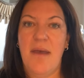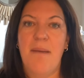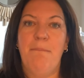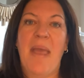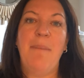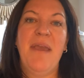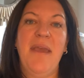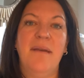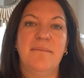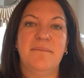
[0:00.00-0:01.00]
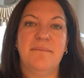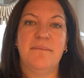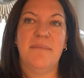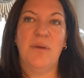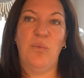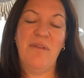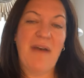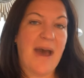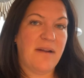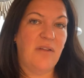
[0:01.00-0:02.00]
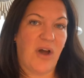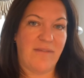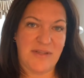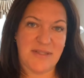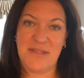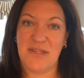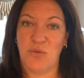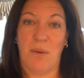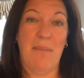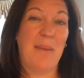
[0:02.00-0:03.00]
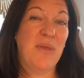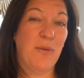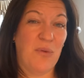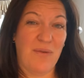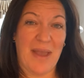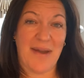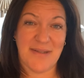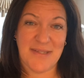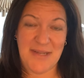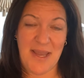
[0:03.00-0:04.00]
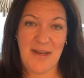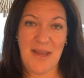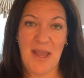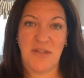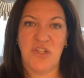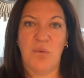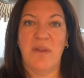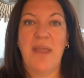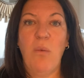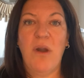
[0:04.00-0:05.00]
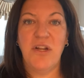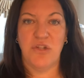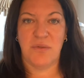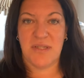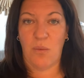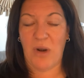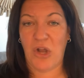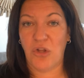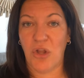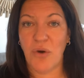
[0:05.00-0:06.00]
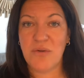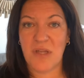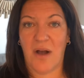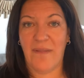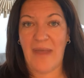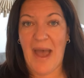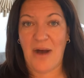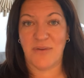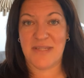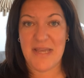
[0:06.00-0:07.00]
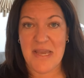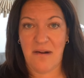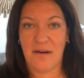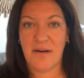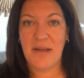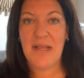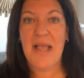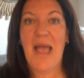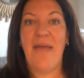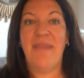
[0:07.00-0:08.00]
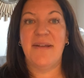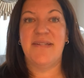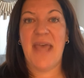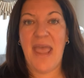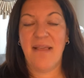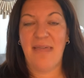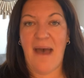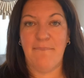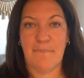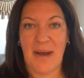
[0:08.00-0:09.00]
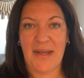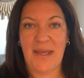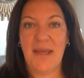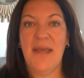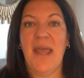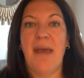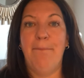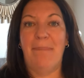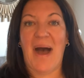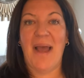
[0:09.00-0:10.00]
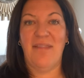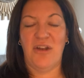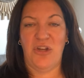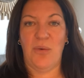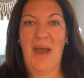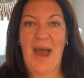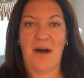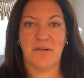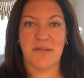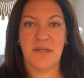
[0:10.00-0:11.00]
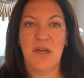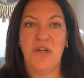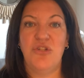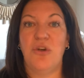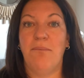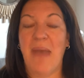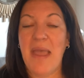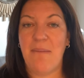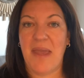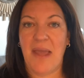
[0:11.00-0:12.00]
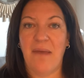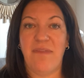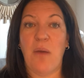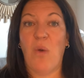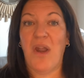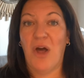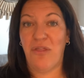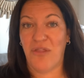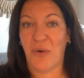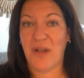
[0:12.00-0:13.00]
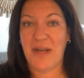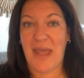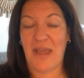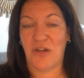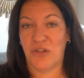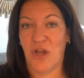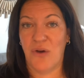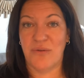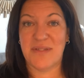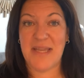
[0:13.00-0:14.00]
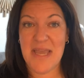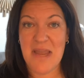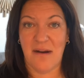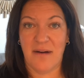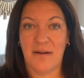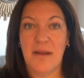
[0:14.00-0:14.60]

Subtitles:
Maybe we've had a lot of instances where maybe they're moving out of state. And so what they want to do is they want to close on the house here and then take that money and buy the new house. So maybe they want a 30-day close here,